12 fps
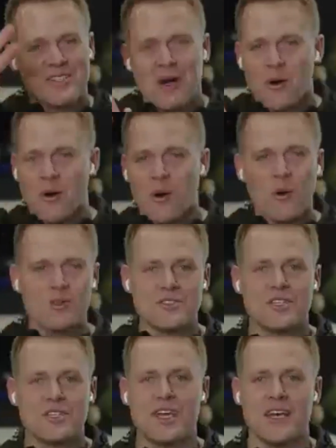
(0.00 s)
got
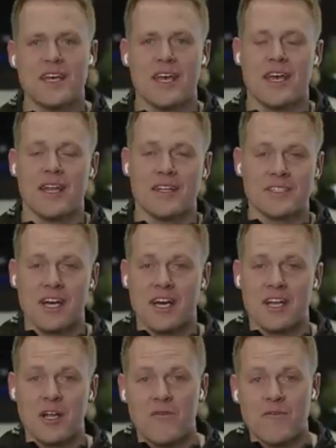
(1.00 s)
holes in it and it's
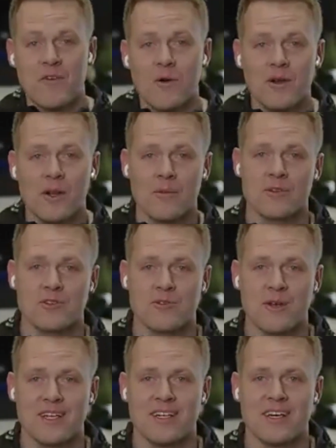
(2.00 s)
got phone numbers
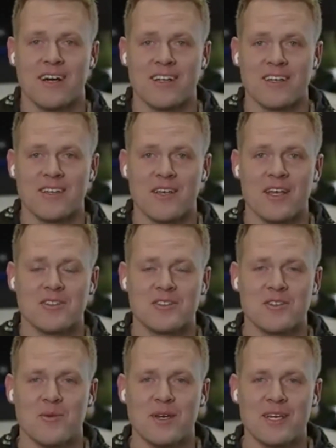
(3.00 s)
written on it. And
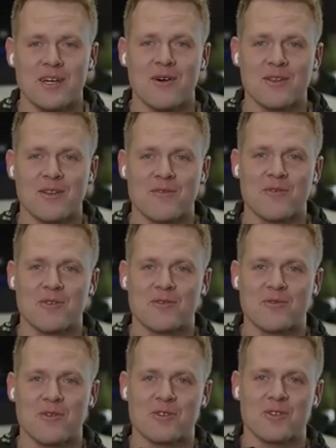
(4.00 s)
so we call it the
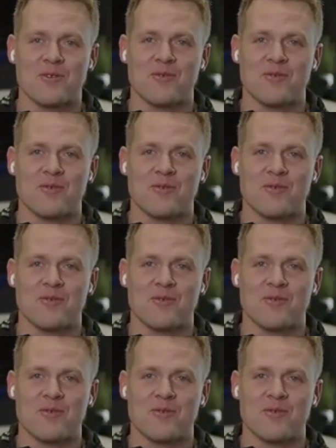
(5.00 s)
first version